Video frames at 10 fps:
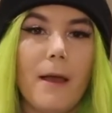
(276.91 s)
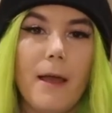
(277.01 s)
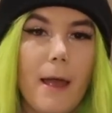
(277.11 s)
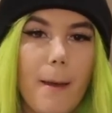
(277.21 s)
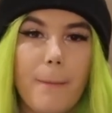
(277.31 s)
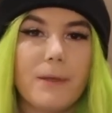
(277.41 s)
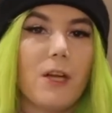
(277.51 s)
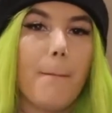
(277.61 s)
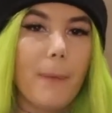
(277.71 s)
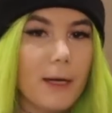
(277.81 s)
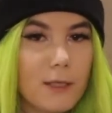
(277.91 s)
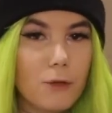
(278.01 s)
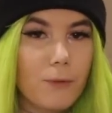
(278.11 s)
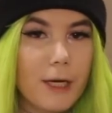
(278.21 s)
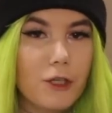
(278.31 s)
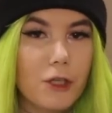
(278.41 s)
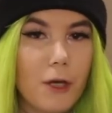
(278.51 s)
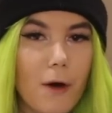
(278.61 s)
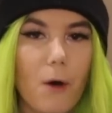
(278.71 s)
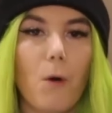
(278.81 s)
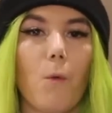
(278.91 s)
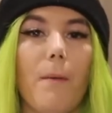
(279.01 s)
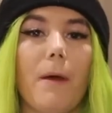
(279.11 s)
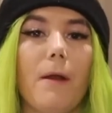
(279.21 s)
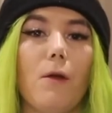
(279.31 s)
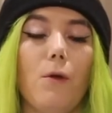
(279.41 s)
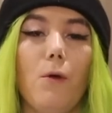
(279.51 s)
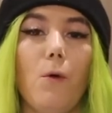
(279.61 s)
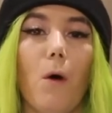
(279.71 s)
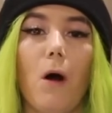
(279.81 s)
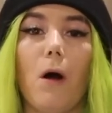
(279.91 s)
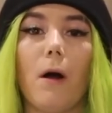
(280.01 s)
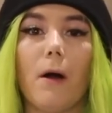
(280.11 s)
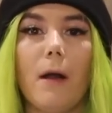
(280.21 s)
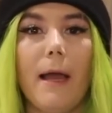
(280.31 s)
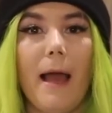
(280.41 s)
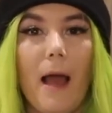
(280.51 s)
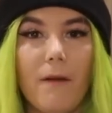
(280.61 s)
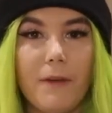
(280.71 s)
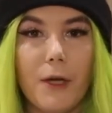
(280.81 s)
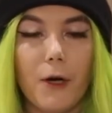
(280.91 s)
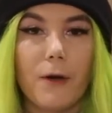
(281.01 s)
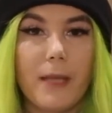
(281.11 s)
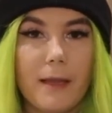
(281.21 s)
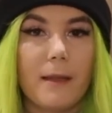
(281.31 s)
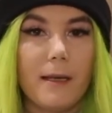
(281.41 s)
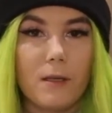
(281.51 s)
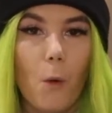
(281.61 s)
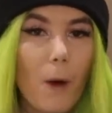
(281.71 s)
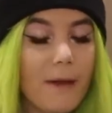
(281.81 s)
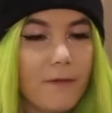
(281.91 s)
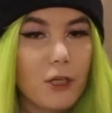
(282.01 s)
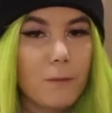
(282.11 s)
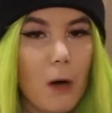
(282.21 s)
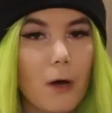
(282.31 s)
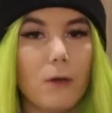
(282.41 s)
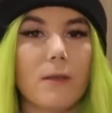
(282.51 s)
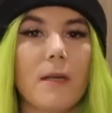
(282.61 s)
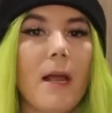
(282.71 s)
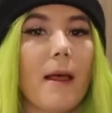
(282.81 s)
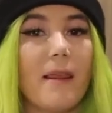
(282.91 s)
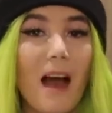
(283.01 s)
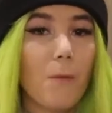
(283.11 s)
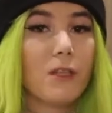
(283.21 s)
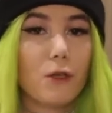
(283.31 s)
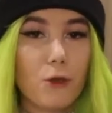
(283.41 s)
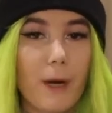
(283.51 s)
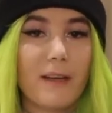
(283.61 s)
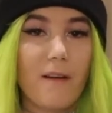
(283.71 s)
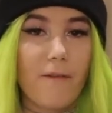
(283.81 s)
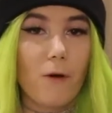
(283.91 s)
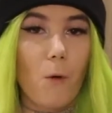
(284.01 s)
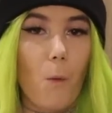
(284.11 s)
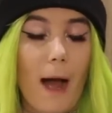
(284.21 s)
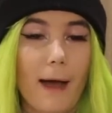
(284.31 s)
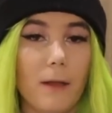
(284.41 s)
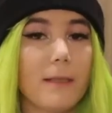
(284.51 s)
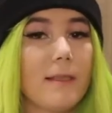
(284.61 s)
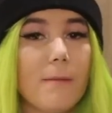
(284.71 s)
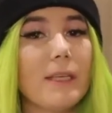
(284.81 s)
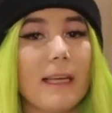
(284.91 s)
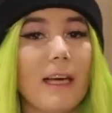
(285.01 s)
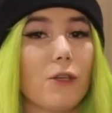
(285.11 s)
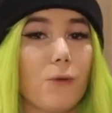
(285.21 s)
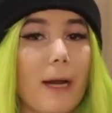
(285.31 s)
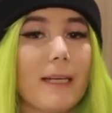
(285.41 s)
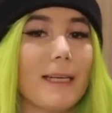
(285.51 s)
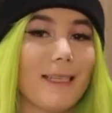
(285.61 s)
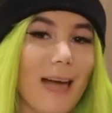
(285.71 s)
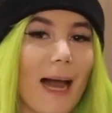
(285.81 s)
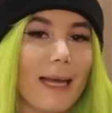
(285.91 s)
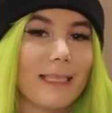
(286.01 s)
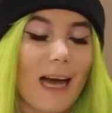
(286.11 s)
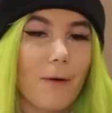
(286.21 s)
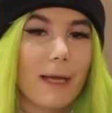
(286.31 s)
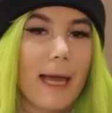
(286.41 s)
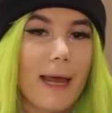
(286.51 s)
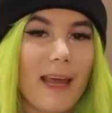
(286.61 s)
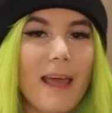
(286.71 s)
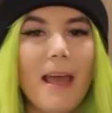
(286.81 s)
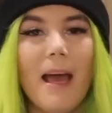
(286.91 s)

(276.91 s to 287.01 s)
hip to bust ratio, women who are heavier than these waifish models. That was a trend for a while. It seems like that trend is dying down again.